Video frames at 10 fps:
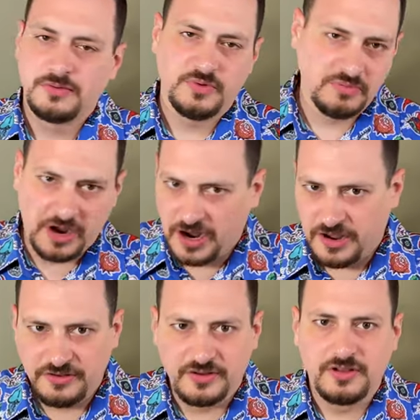with my
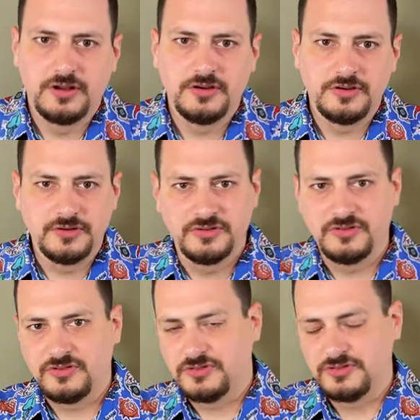eyes
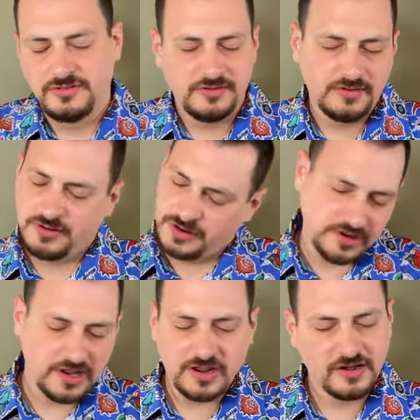closed,
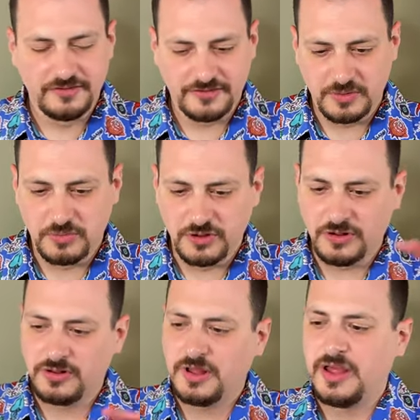get
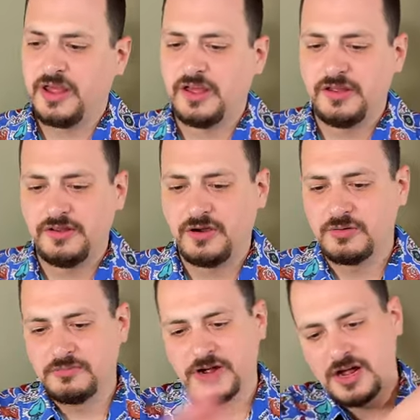comfortable, and
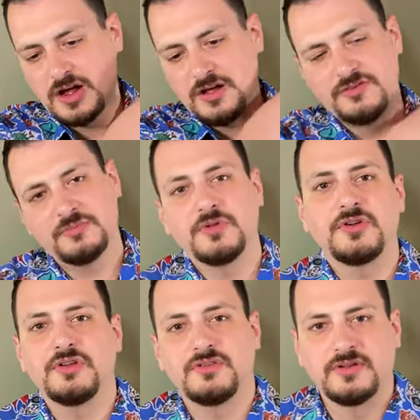over my eyes, I'm
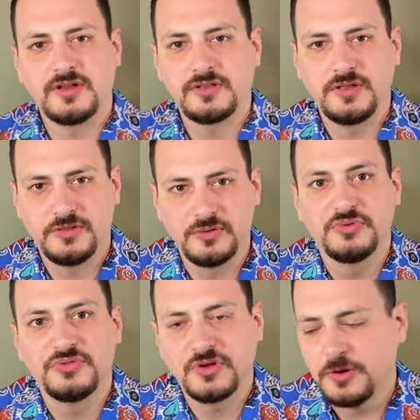looking directly through the
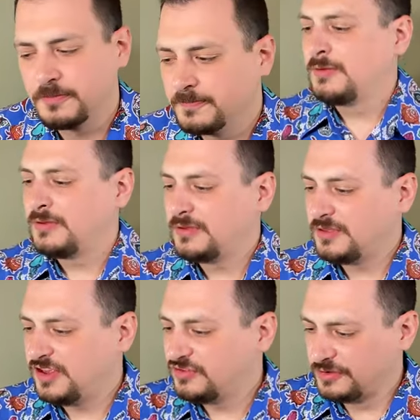scope.
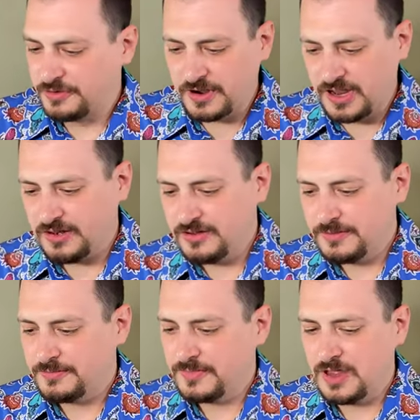These are great,
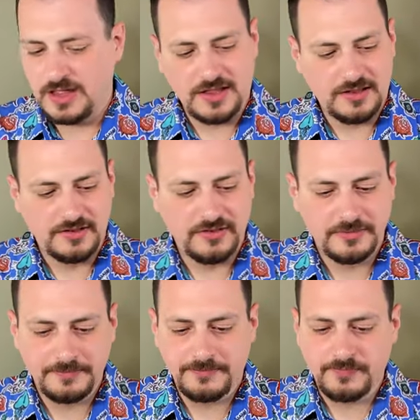and
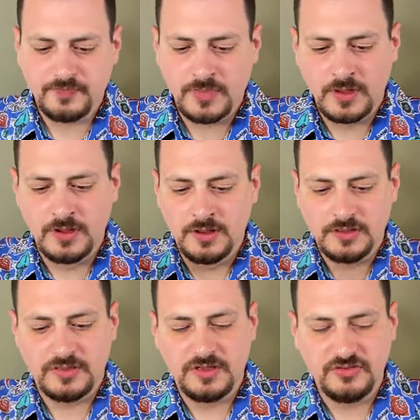
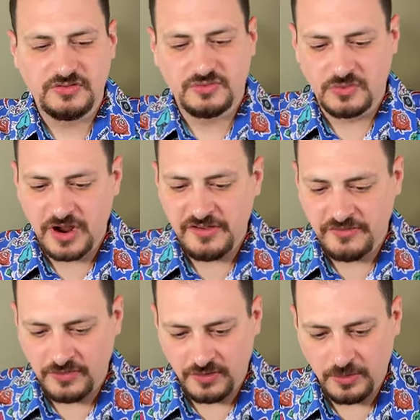this
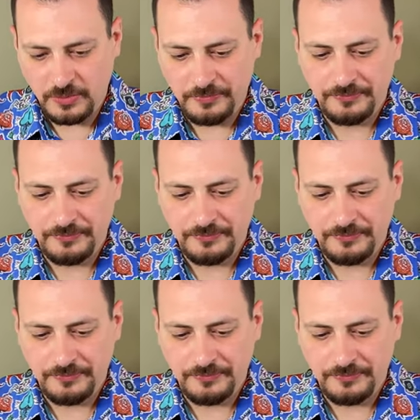rifle,